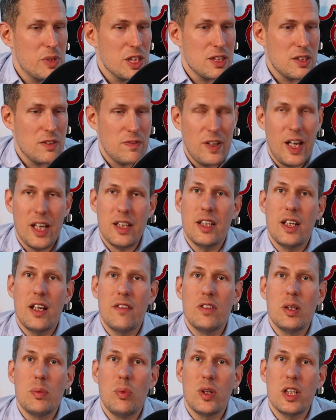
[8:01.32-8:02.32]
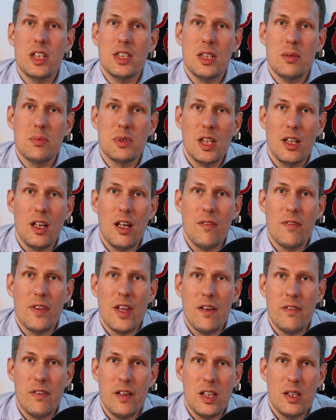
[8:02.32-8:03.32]
just the fact that everybody seems to love
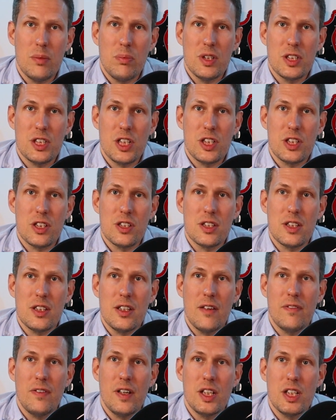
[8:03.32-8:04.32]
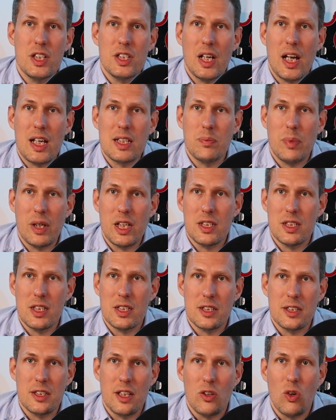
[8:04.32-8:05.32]
their Fender Precisions and their Fender Jazz
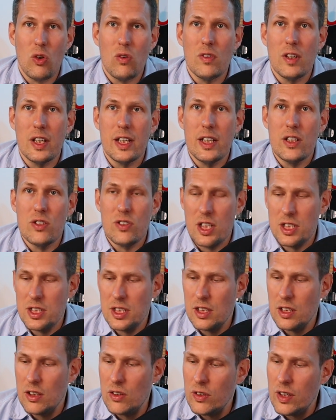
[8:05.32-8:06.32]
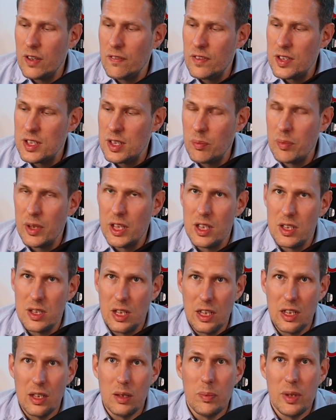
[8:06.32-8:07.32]
basses, and they're not really interested in looking for something that's a
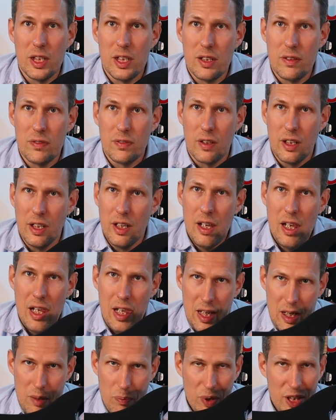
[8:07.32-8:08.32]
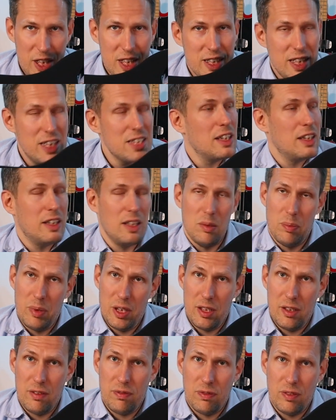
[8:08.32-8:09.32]
little bit different. But this is a little
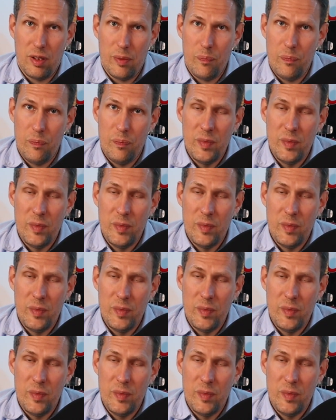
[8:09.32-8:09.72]
bit different.